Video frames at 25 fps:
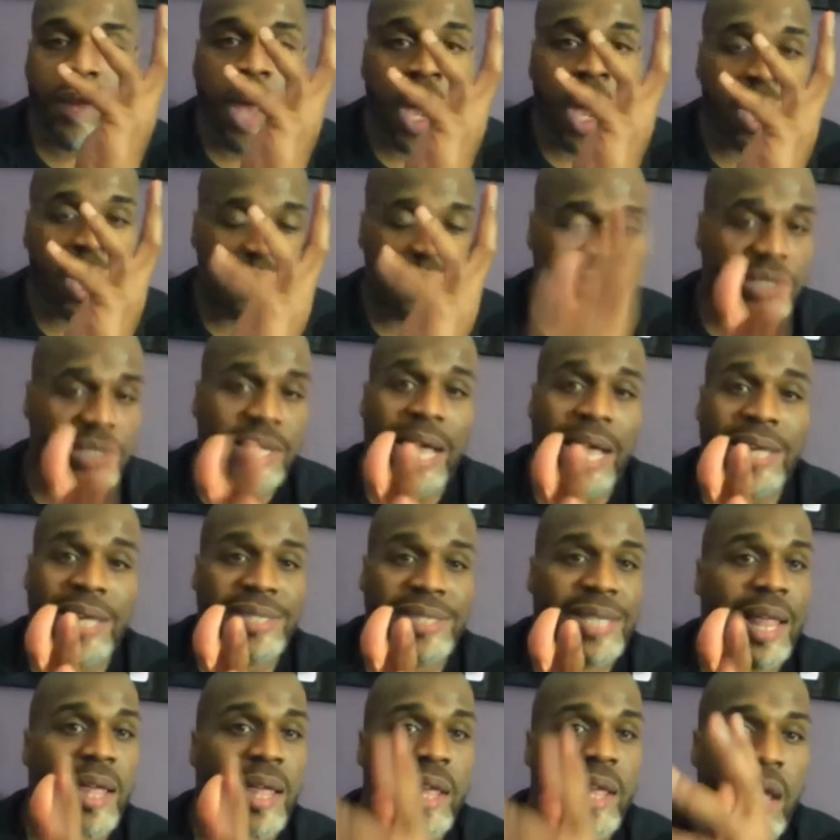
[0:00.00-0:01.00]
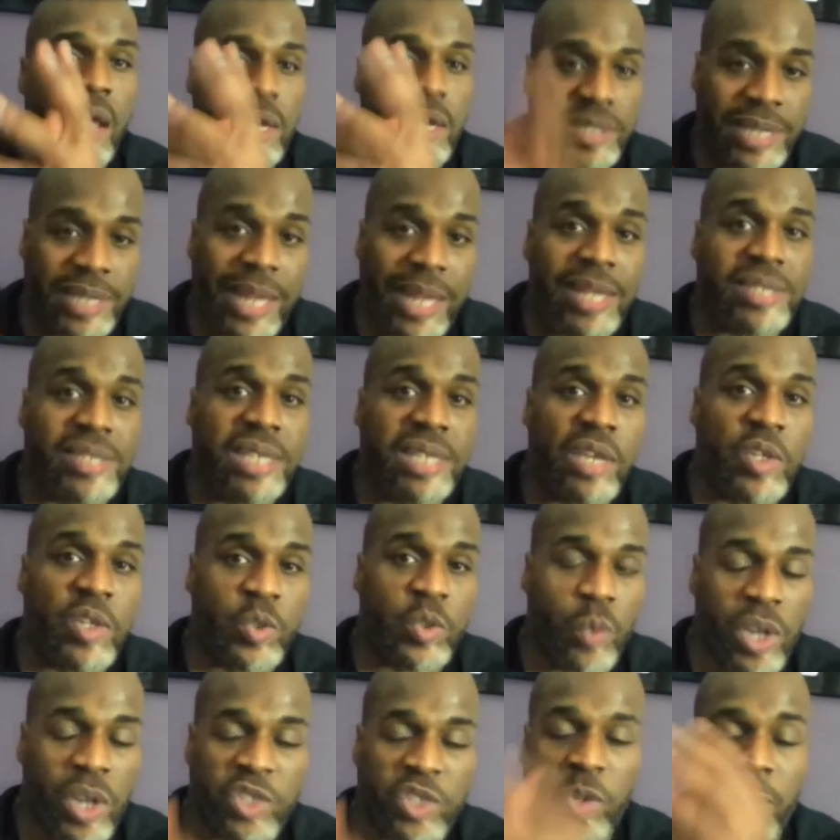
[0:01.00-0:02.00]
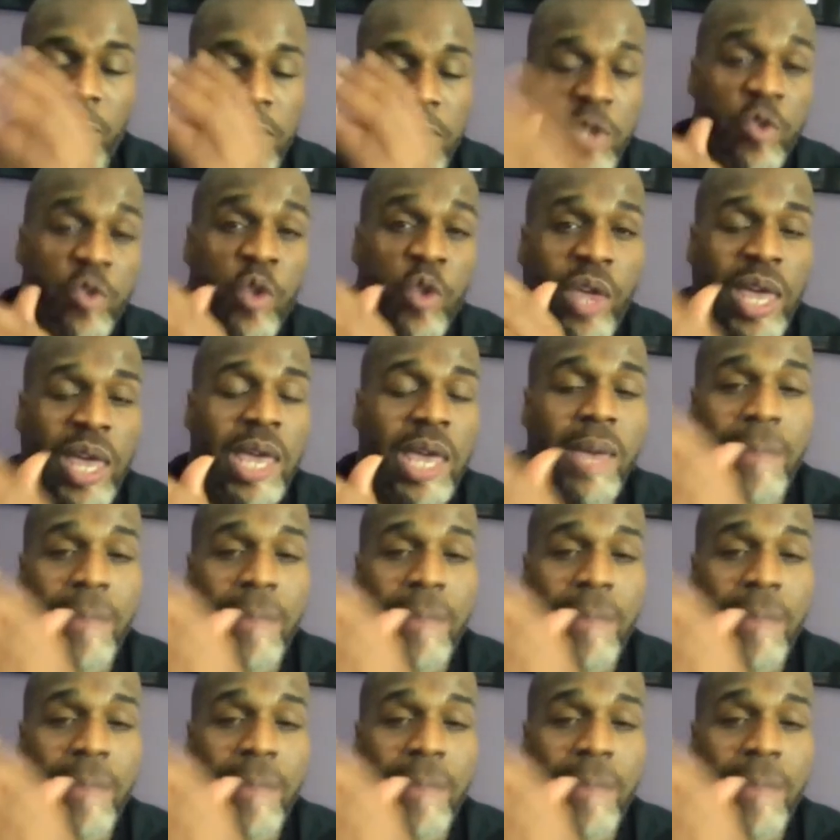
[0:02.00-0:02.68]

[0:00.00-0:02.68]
a solid singles wrestler, but you look at him